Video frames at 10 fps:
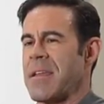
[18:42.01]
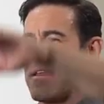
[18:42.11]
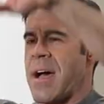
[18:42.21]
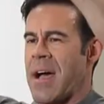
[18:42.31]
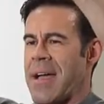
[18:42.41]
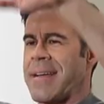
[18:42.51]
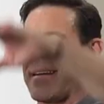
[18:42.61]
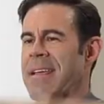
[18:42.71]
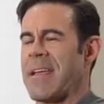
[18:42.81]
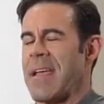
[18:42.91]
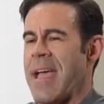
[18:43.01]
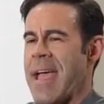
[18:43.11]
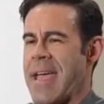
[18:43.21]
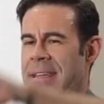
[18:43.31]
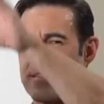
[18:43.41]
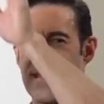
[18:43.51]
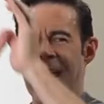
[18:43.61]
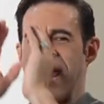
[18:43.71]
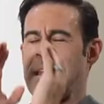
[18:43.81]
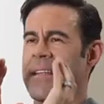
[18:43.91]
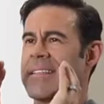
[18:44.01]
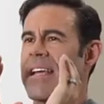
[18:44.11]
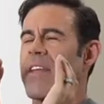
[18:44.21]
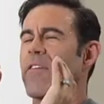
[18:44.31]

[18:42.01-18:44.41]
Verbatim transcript: 9, and 10. Inside